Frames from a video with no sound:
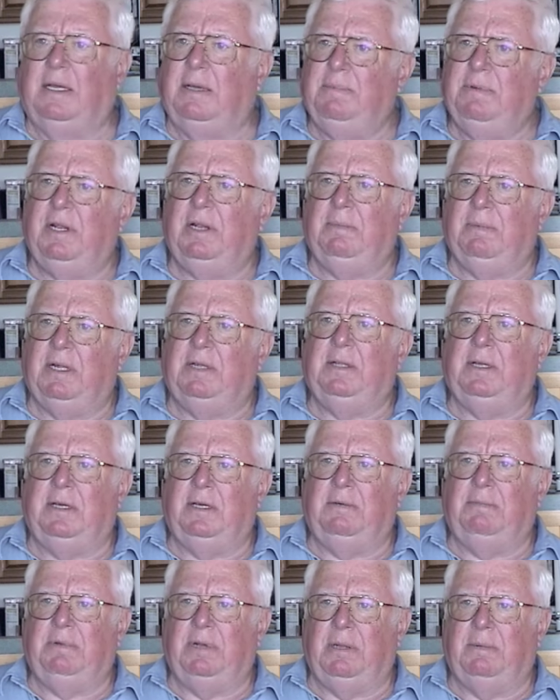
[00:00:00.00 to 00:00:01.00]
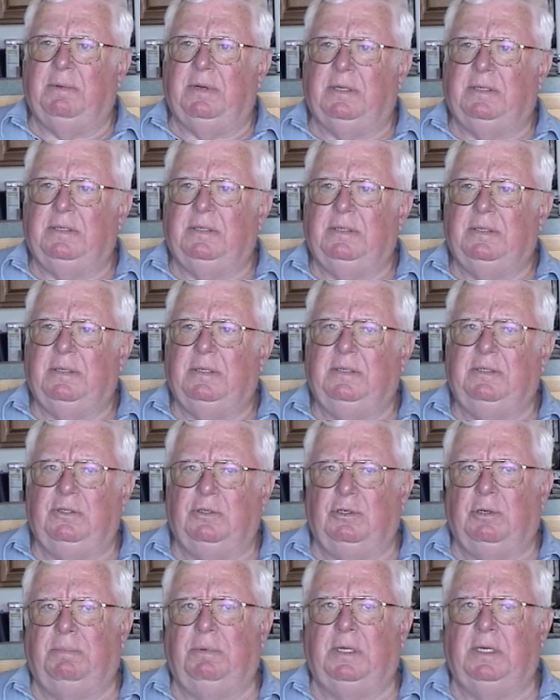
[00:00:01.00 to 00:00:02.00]
Yeah, he pretty much. I think he pretty much.
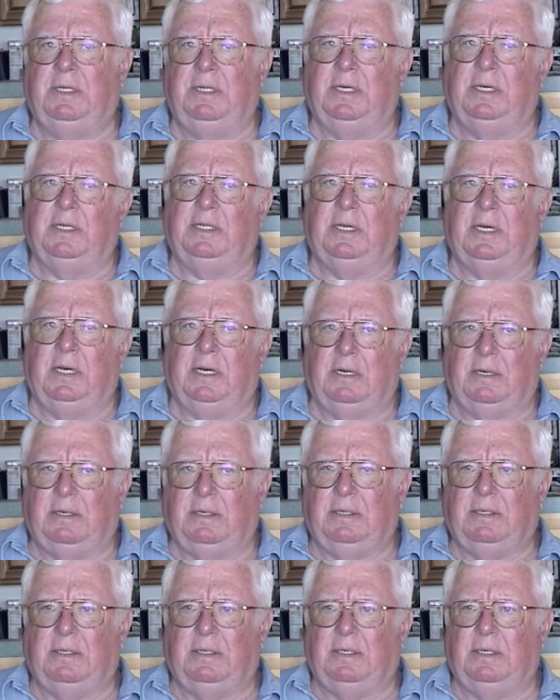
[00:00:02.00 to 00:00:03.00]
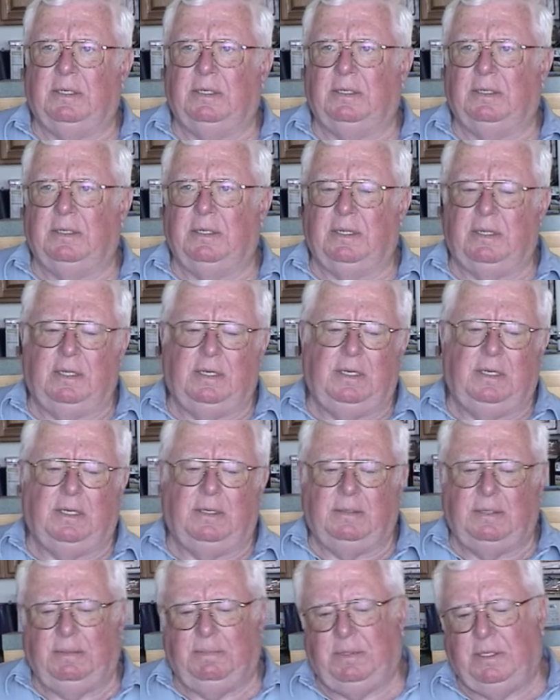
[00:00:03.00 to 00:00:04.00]
And Jewell played the guitar, and
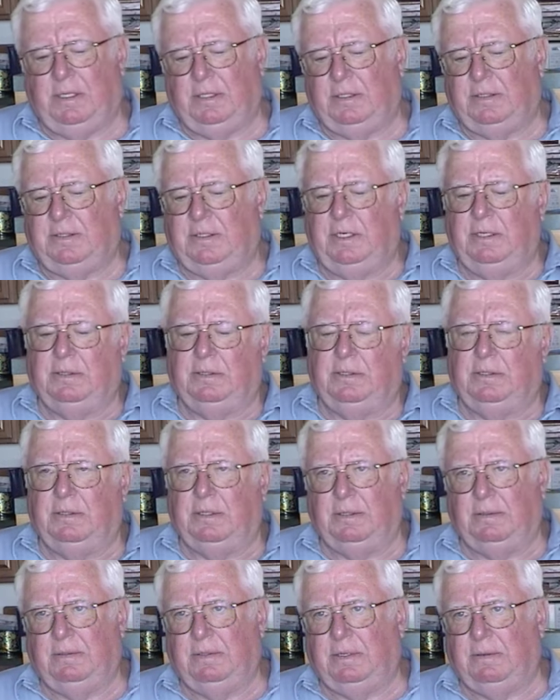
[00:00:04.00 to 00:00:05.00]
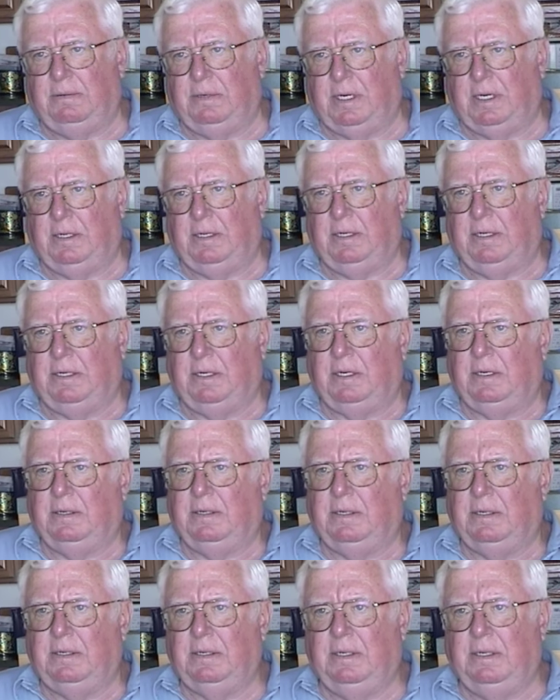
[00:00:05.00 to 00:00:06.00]
the uh, he played the steel to the, the Hawaiian
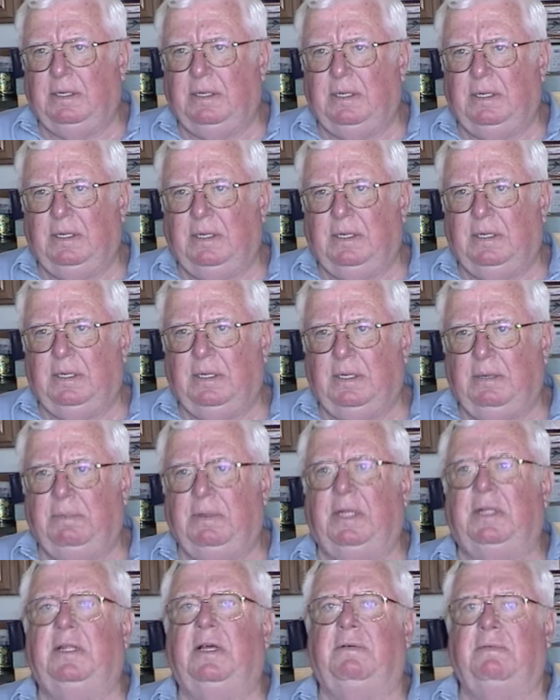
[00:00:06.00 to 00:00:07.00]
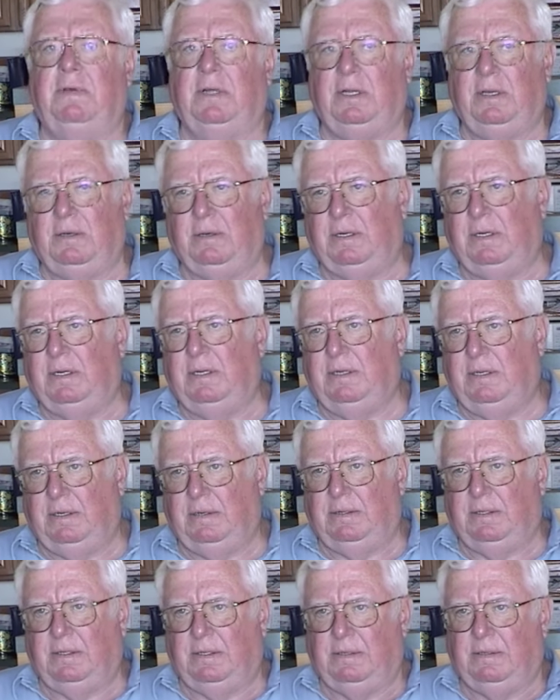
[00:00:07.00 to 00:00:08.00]
guitar. Okay. He played that really good.
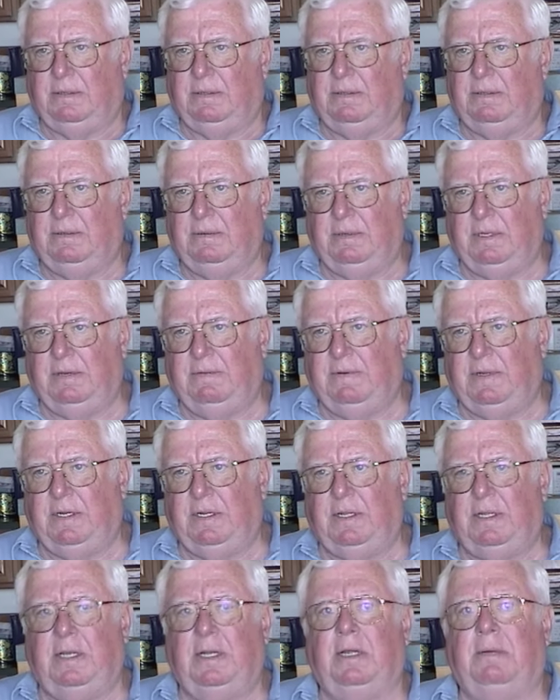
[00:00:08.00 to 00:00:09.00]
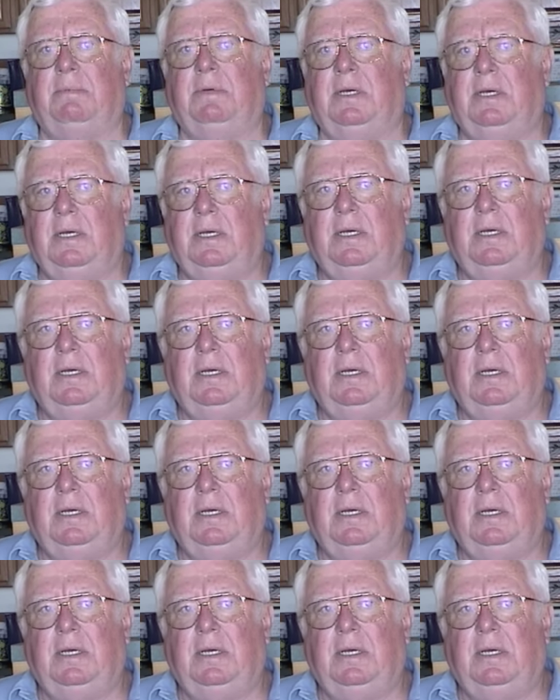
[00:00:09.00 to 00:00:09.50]
You know the way you run the thing up.